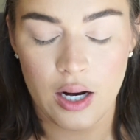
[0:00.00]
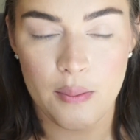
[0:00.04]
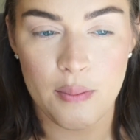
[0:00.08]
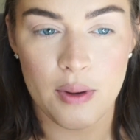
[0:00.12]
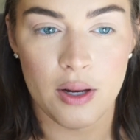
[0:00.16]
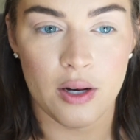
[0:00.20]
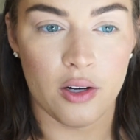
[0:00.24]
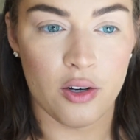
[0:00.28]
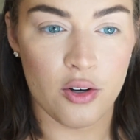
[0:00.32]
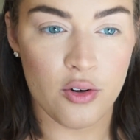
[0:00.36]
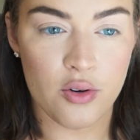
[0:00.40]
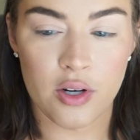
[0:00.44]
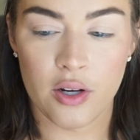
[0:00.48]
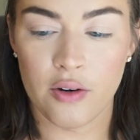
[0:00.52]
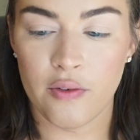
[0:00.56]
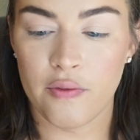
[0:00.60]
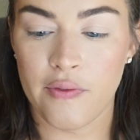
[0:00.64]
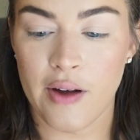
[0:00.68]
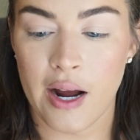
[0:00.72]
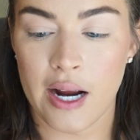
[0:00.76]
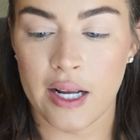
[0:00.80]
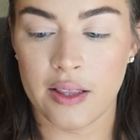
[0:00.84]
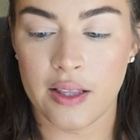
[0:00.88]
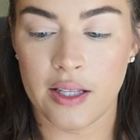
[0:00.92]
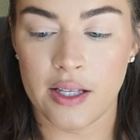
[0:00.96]
I mean, you can
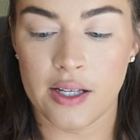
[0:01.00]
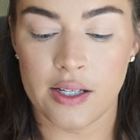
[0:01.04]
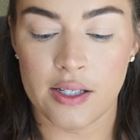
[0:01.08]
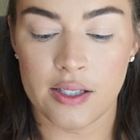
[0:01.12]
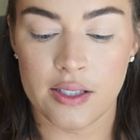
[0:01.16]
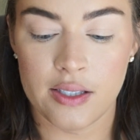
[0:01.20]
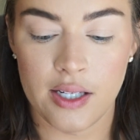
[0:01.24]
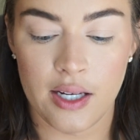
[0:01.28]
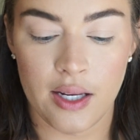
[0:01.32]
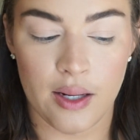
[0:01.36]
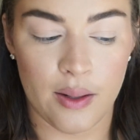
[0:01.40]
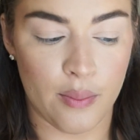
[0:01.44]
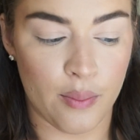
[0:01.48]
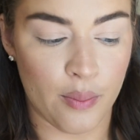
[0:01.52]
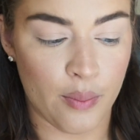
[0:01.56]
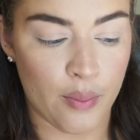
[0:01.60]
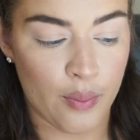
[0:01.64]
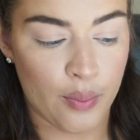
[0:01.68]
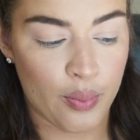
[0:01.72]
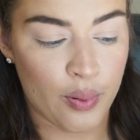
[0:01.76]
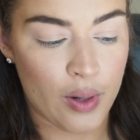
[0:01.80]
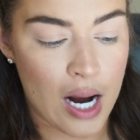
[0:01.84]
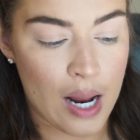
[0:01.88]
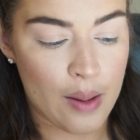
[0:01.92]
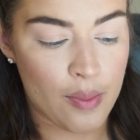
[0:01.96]
find this in
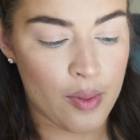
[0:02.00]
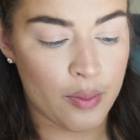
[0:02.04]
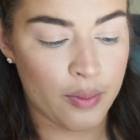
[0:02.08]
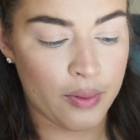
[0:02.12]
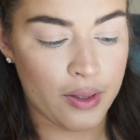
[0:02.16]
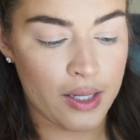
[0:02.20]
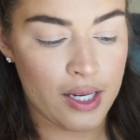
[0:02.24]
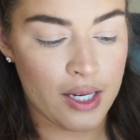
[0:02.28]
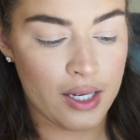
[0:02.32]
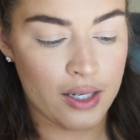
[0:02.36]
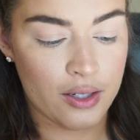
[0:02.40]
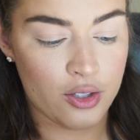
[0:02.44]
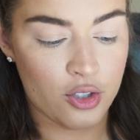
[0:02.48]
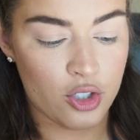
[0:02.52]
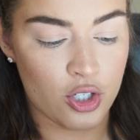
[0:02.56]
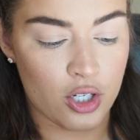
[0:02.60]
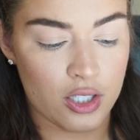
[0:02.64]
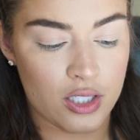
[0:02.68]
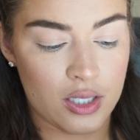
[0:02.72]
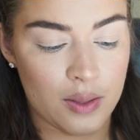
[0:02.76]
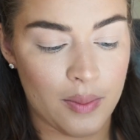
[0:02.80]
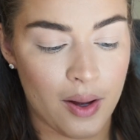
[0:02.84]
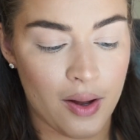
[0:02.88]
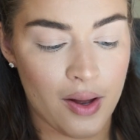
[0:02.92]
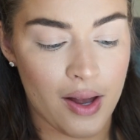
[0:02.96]
probably
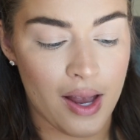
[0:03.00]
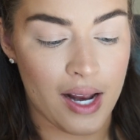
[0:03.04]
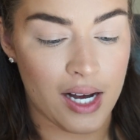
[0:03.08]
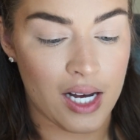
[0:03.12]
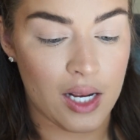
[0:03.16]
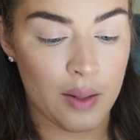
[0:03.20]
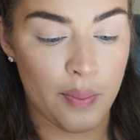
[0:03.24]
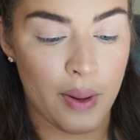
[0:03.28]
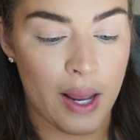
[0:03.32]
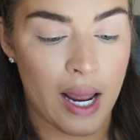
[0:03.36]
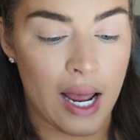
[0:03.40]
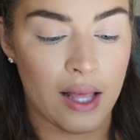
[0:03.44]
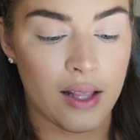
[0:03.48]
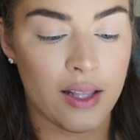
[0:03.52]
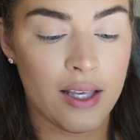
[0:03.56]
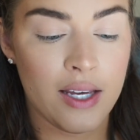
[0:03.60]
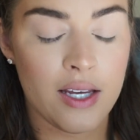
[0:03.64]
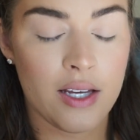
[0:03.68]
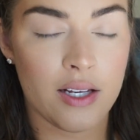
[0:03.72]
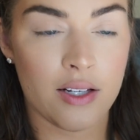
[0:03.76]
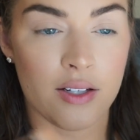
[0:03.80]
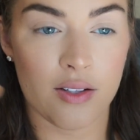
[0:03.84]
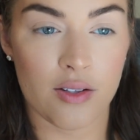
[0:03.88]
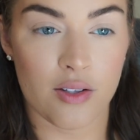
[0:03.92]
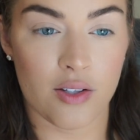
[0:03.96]
just about any
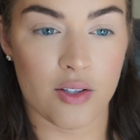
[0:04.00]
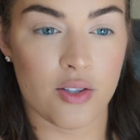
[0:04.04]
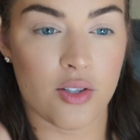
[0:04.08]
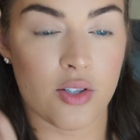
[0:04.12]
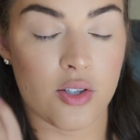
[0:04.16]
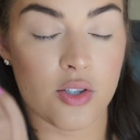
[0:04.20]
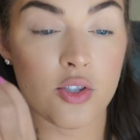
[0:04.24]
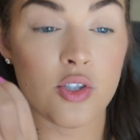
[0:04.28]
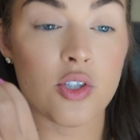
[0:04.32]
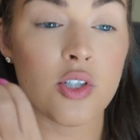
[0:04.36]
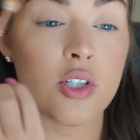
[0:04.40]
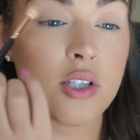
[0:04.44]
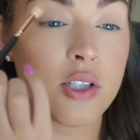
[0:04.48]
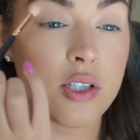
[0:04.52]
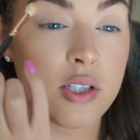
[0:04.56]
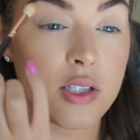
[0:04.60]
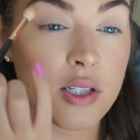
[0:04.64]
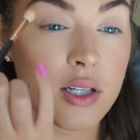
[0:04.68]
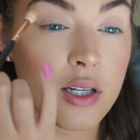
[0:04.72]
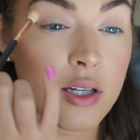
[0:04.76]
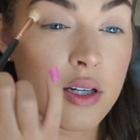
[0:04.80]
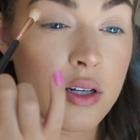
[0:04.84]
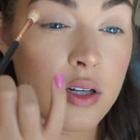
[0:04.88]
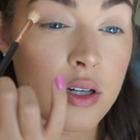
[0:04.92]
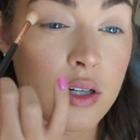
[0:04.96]
palette. This is
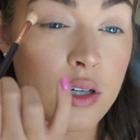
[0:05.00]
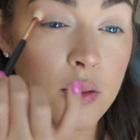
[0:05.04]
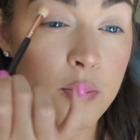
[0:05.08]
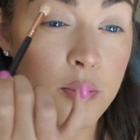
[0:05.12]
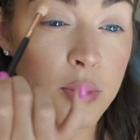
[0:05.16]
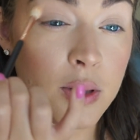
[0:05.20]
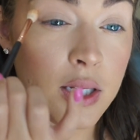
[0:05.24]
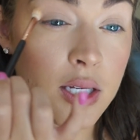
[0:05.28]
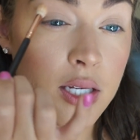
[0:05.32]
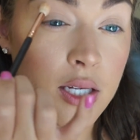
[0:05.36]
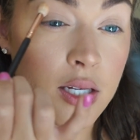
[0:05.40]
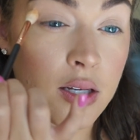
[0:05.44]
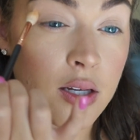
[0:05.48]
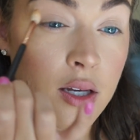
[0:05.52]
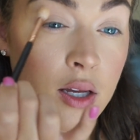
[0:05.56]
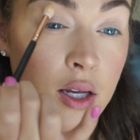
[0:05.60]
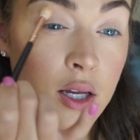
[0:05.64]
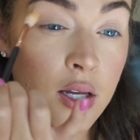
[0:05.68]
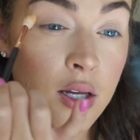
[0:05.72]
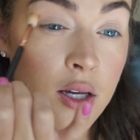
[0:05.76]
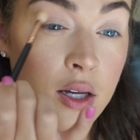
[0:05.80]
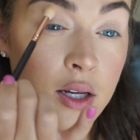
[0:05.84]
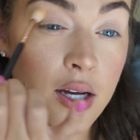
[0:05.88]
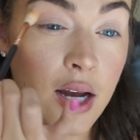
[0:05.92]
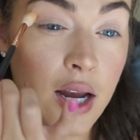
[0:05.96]
just going to be
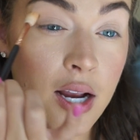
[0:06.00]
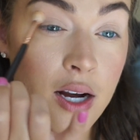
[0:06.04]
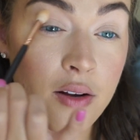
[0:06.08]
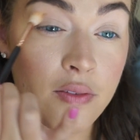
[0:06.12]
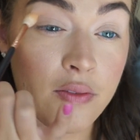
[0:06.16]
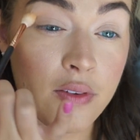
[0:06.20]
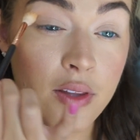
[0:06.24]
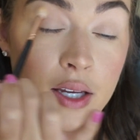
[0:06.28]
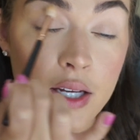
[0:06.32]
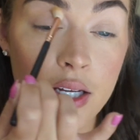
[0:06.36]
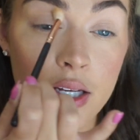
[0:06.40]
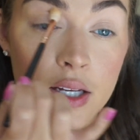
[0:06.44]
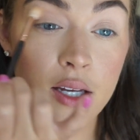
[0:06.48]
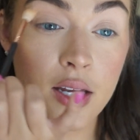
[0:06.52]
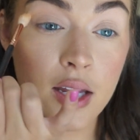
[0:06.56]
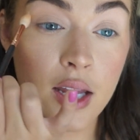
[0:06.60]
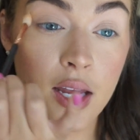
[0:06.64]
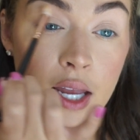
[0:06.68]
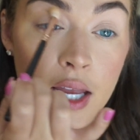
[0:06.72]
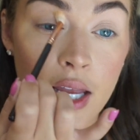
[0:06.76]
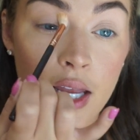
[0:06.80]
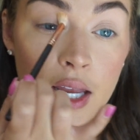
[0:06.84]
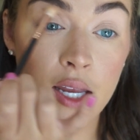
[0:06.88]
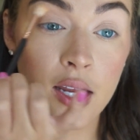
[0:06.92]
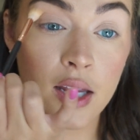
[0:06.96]
kind of like
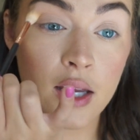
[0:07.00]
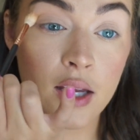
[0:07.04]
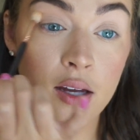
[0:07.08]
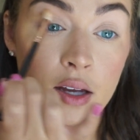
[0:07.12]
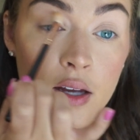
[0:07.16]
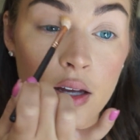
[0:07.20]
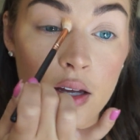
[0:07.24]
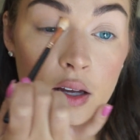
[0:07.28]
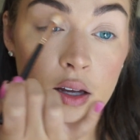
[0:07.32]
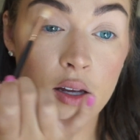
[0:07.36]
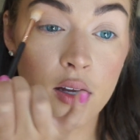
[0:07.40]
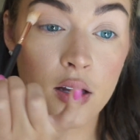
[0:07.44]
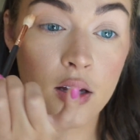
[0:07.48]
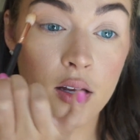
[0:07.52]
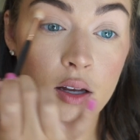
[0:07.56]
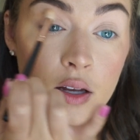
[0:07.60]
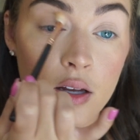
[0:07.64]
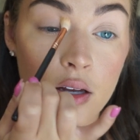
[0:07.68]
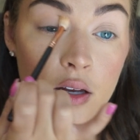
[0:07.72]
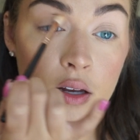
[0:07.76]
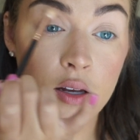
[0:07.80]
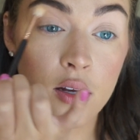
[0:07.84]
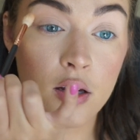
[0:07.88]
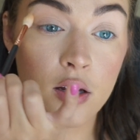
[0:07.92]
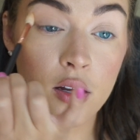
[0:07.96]
a
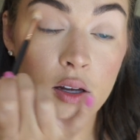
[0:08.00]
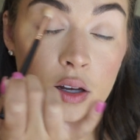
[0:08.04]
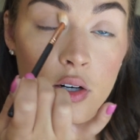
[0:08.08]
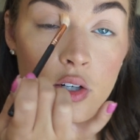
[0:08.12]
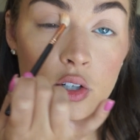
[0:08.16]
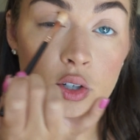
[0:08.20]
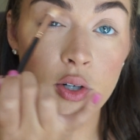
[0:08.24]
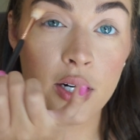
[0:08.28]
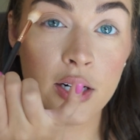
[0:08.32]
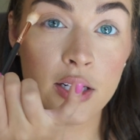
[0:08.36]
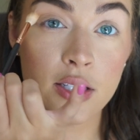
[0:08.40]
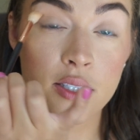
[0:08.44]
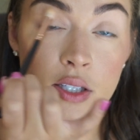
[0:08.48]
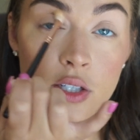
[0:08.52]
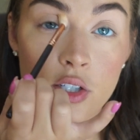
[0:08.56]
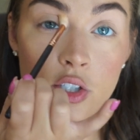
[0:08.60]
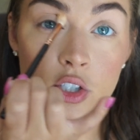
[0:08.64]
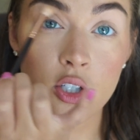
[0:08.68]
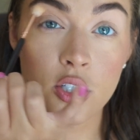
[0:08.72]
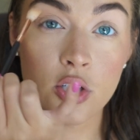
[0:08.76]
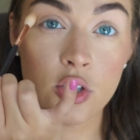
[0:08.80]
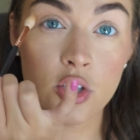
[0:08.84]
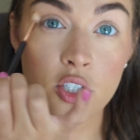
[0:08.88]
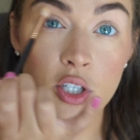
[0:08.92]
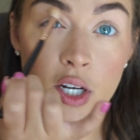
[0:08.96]

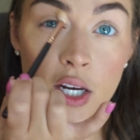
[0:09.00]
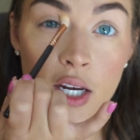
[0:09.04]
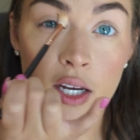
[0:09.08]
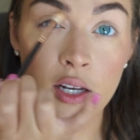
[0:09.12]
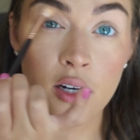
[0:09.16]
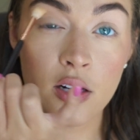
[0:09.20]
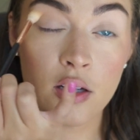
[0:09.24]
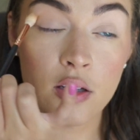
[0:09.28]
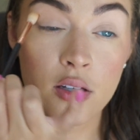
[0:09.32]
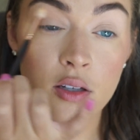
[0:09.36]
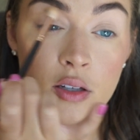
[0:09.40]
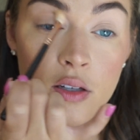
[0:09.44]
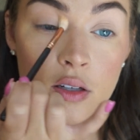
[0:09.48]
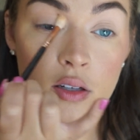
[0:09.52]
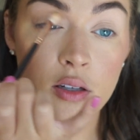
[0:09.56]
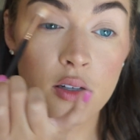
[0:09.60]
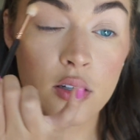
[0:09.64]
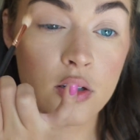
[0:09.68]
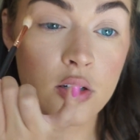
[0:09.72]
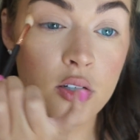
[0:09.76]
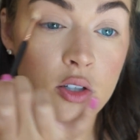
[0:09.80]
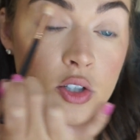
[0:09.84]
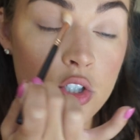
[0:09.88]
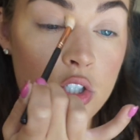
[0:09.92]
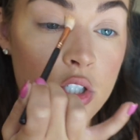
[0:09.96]
transition shade,
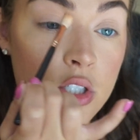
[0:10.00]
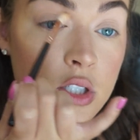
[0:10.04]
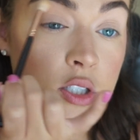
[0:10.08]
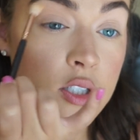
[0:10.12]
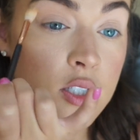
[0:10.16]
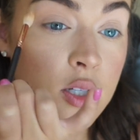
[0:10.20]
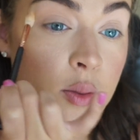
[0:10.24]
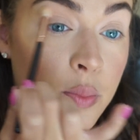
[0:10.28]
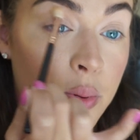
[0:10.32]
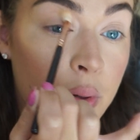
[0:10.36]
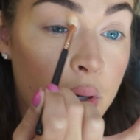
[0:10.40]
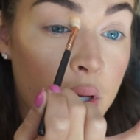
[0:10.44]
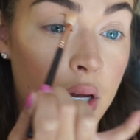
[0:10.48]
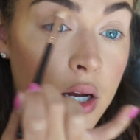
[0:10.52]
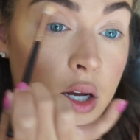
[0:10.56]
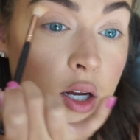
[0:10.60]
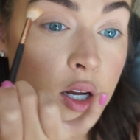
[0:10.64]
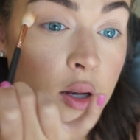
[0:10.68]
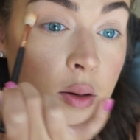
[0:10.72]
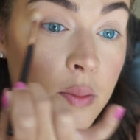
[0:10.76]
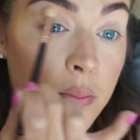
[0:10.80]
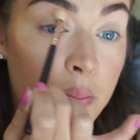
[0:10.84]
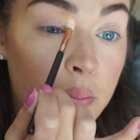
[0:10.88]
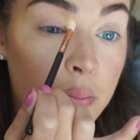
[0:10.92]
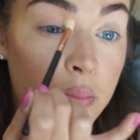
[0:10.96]
just to put a
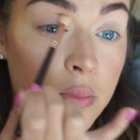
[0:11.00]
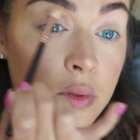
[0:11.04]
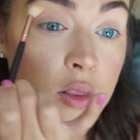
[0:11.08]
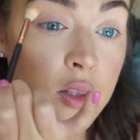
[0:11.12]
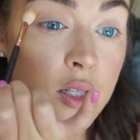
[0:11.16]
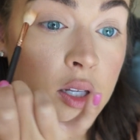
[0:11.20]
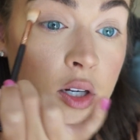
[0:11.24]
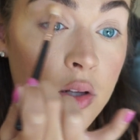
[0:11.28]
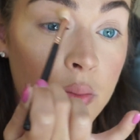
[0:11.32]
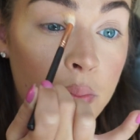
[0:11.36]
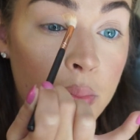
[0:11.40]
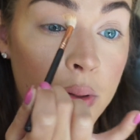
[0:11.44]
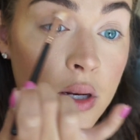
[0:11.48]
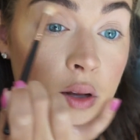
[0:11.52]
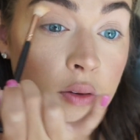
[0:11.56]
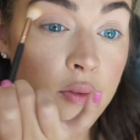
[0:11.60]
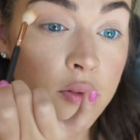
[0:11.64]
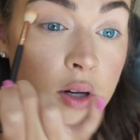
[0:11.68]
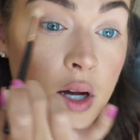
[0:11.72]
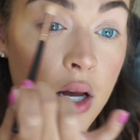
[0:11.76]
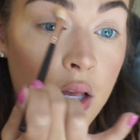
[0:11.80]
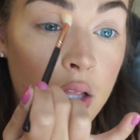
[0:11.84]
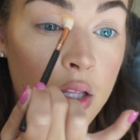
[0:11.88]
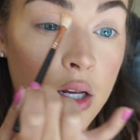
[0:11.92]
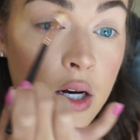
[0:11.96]
little bit of
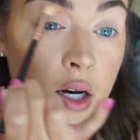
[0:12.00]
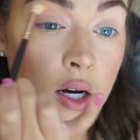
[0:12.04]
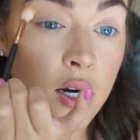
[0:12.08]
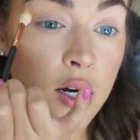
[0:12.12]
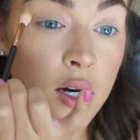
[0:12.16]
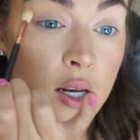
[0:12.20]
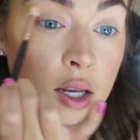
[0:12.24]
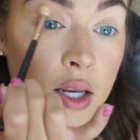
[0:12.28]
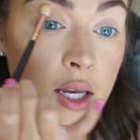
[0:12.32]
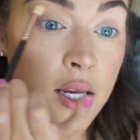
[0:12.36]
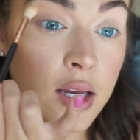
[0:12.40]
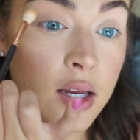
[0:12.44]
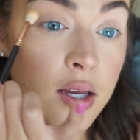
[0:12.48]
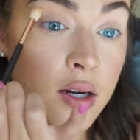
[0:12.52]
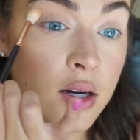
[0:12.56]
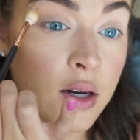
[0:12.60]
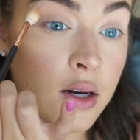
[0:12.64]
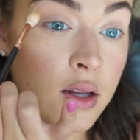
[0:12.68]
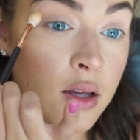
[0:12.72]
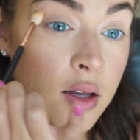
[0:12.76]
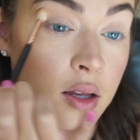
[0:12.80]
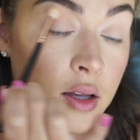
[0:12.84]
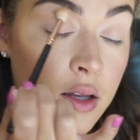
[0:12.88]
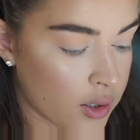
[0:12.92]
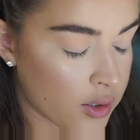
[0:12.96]
color
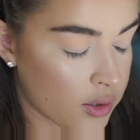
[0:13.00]
in.